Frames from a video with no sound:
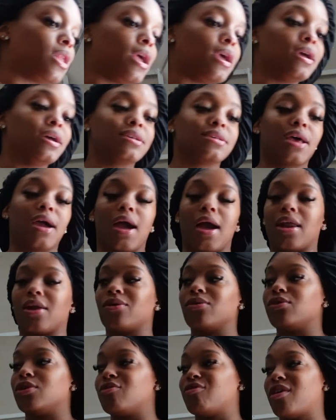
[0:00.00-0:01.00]
thing is like I
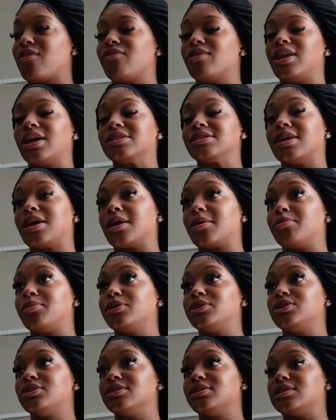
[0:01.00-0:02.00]
don't know if I feel like taking
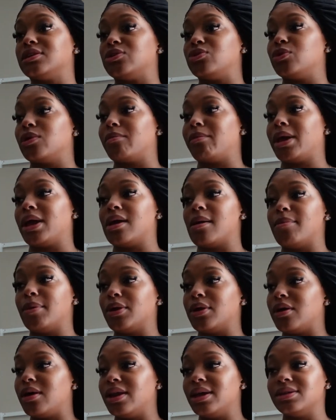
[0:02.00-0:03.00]
pictures and doing makeup
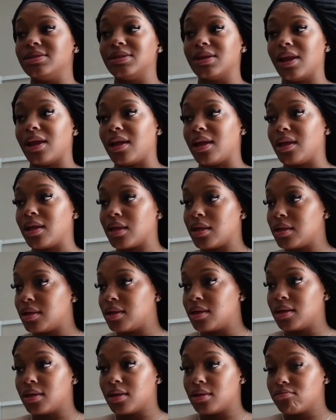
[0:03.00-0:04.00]
and all that today.
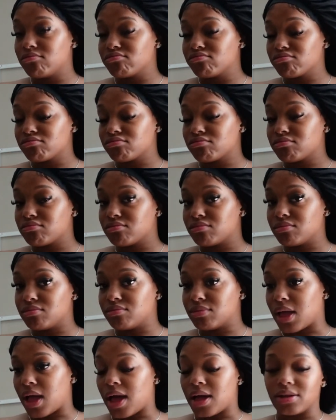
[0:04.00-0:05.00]

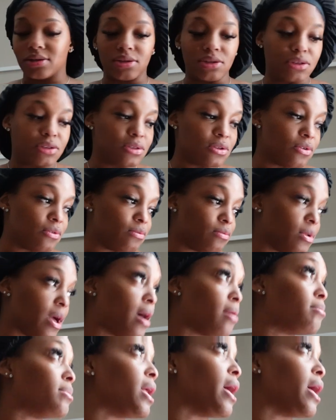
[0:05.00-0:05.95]
I just don't, I'm